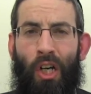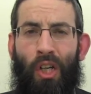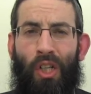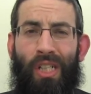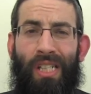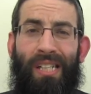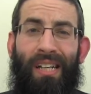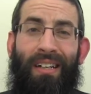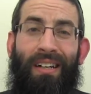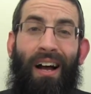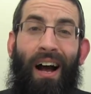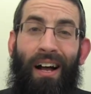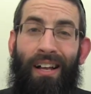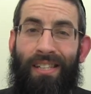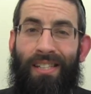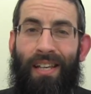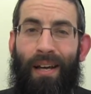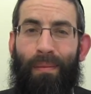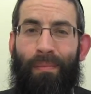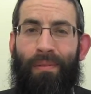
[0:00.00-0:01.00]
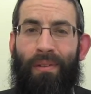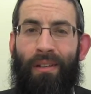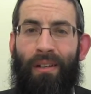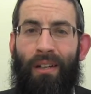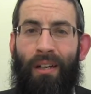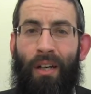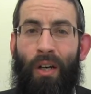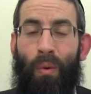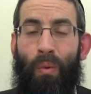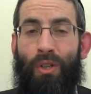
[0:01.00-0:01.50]
This is a concept
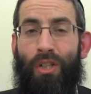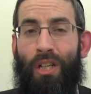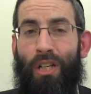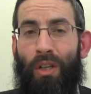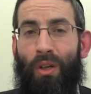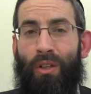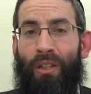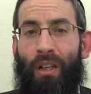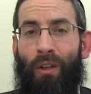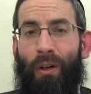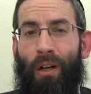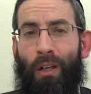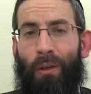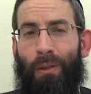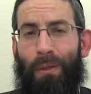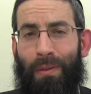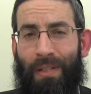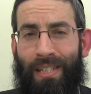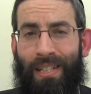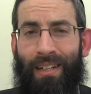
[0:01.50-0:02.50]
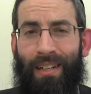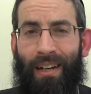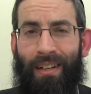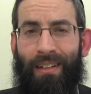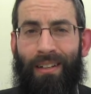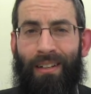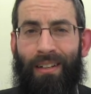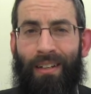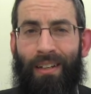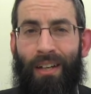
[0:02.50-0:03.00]
which is learned at halacha mishum
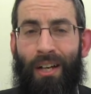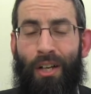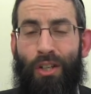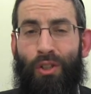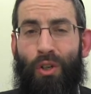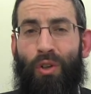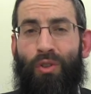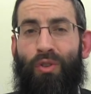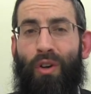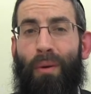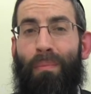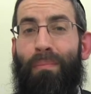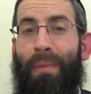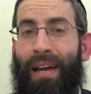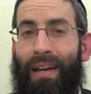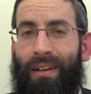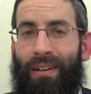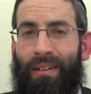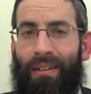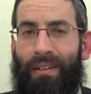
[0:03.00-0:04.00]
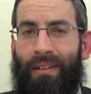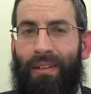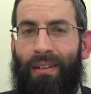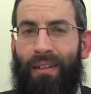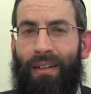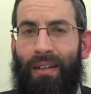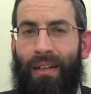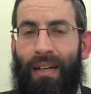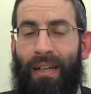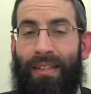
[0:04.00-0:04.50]
Sinai. So according to Rav Meir,
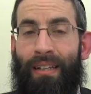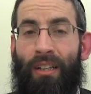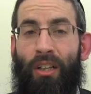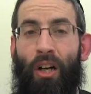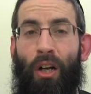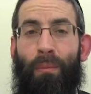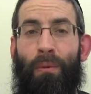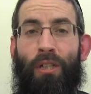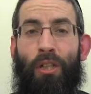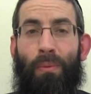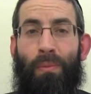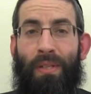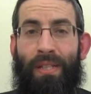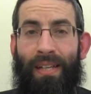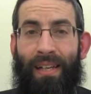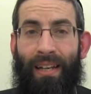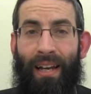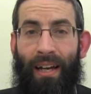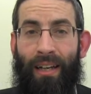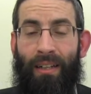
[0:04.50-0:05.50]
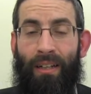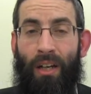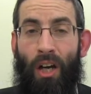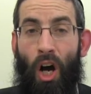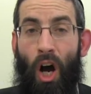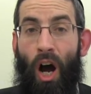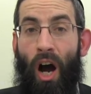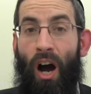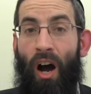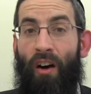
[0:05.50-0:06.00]
the halacha mishum Sinai
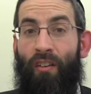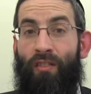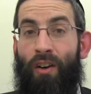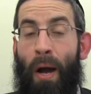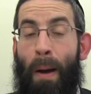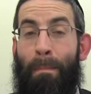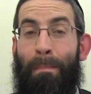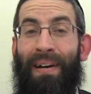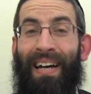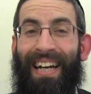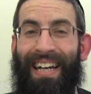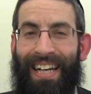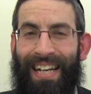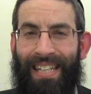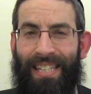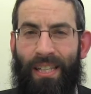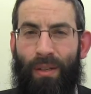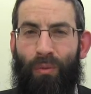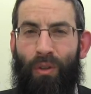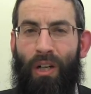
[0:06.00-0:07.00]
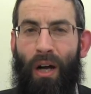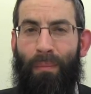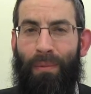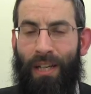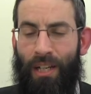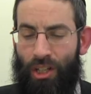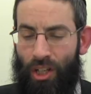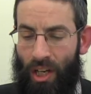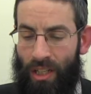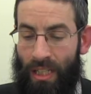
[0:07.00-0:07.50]
of mechitzim will come
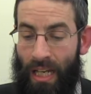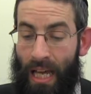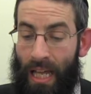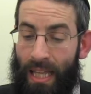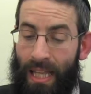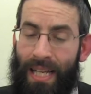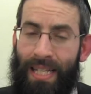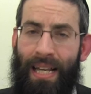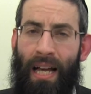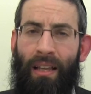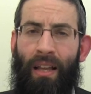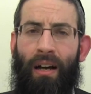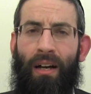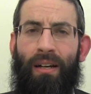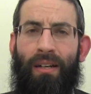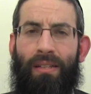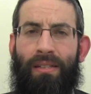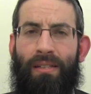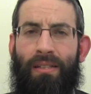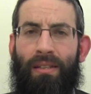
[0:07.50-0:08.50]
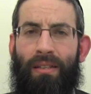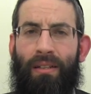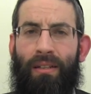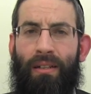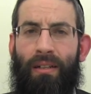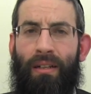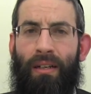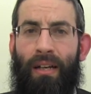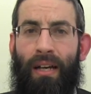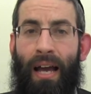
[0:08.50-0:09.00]
teach us these halachas.
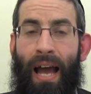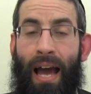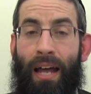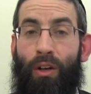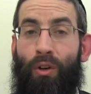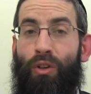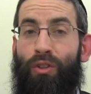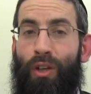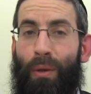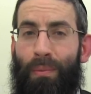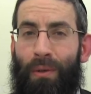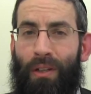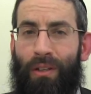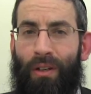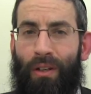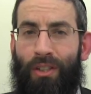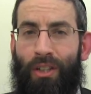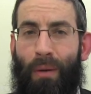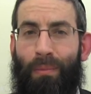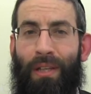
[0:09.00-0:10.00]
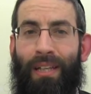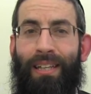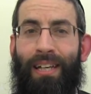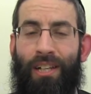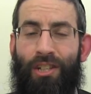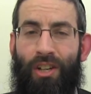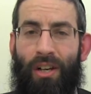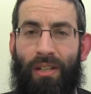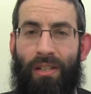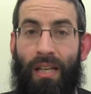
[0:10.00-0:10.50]
And according to Rabbi Yehuda, is coming to
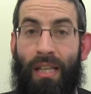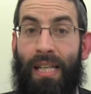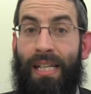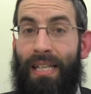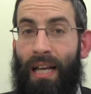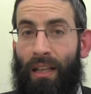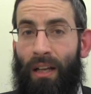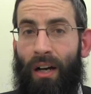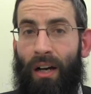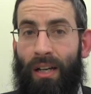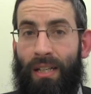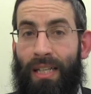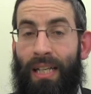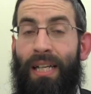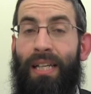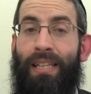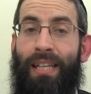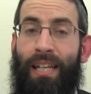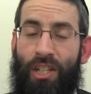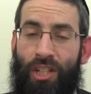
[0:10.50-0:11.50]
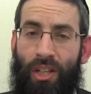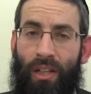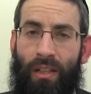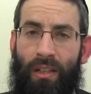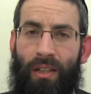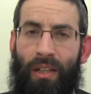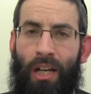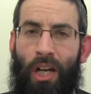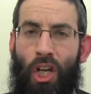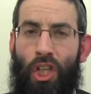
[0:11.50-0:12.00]
teach us these halachas in
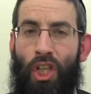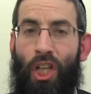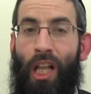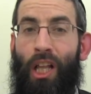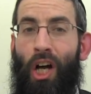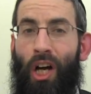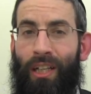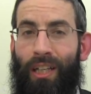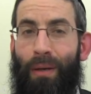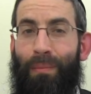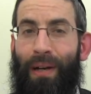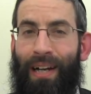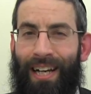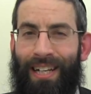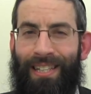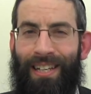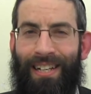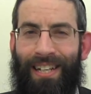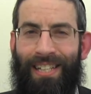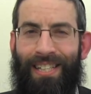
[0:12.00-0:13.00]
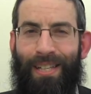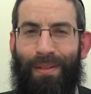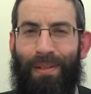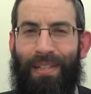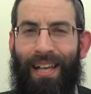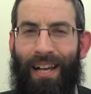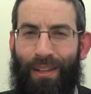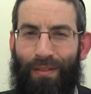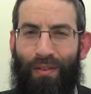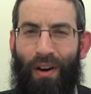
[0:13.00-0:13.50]
addition to the halacha that a mechitza needs to be
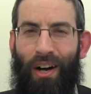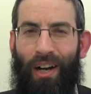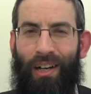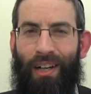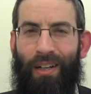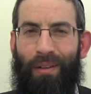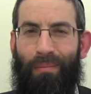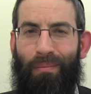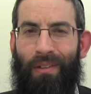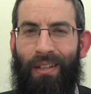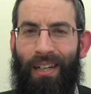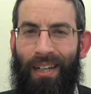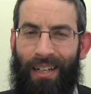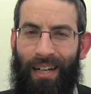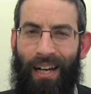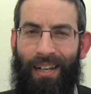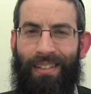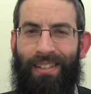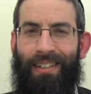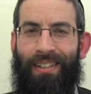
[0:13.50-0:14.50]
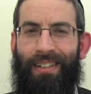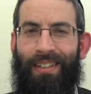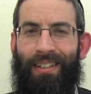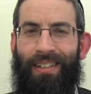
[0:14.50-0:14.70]
10 tefachim in height.